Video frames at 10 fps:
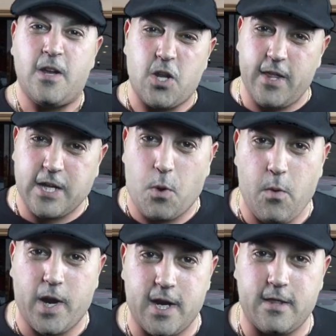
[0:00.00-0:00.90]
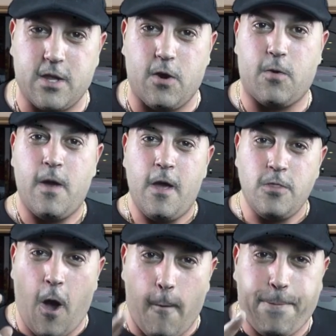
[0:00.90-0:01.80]
So that's what we're going to do.
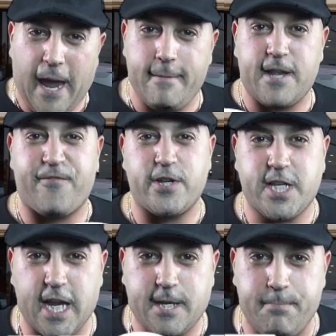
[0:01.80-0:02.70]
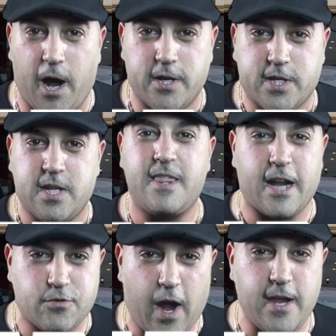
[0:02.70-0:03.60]
No payments for six months.
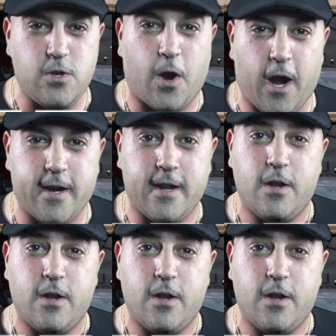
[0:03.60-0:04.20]
That's right, you heard it.